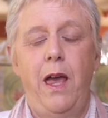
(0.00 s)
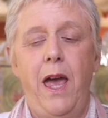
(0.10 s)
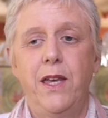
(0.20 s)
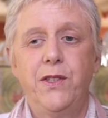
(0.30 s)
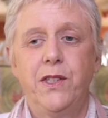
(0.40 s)

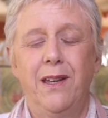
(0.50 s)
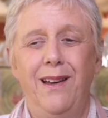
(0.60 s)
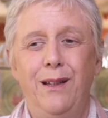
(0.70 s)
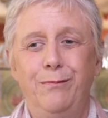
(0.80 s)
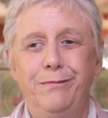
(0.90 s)
has
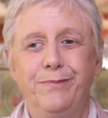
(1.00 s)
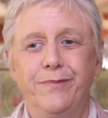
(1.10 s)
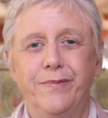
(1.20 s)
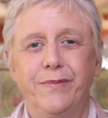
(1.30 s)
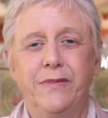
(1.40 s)

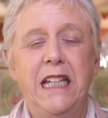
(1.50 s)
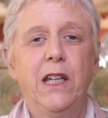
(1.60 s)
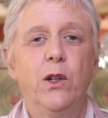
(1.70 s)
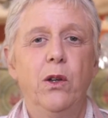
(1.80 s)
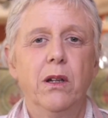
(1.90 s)

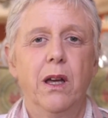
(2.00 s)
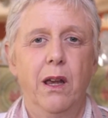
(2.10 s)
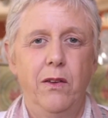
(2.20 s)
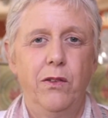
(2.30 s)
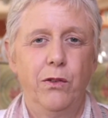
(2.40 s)
taken all
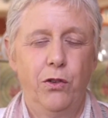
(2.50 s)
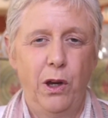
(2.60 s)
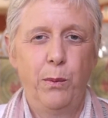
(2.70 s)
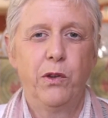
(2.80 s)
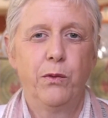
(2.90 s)
kinds of
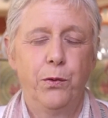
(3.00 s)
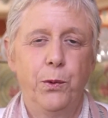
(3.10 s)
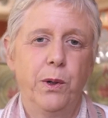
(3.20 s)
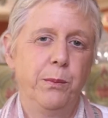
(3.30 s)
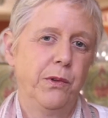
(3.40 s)
shapes and
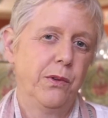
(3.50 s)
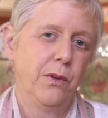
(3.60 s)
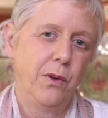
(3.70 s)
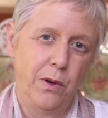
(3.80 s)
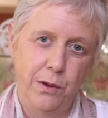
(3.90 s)
forms
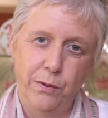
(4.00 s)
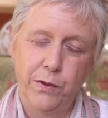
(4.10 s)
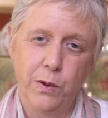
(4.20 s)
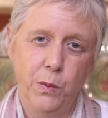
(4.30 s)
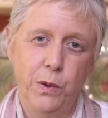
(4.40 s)
all
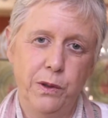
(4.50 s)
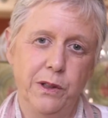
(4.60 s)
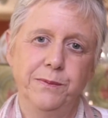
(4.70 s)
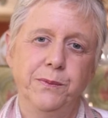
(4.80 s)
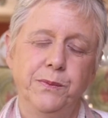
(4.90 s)
over the
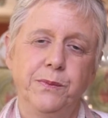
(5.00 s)
world,